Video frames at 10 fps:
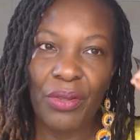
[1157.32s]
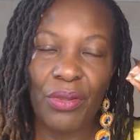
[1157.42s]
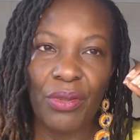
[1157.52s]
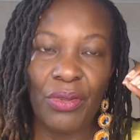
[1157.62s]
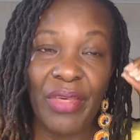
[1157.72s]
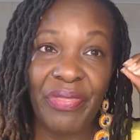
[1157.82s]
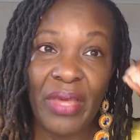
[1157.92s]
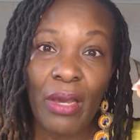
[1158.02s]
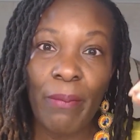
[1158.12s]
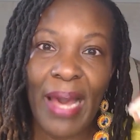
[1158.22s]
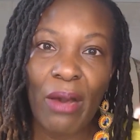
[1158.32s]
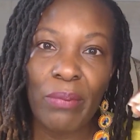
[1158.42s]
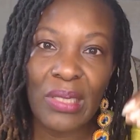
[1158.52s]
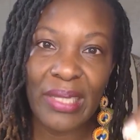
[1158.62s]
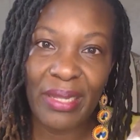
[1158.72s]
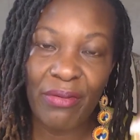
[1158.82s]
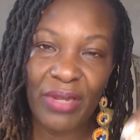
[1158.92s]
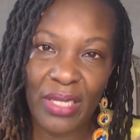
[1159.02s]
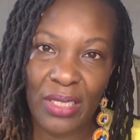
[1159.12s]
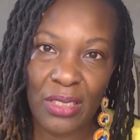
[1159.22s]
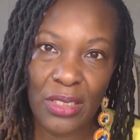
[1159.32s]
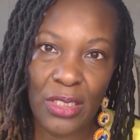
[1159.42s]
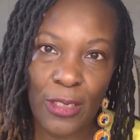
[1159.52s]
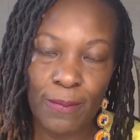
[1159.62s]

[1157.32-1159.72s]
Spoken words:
The thing about belief is,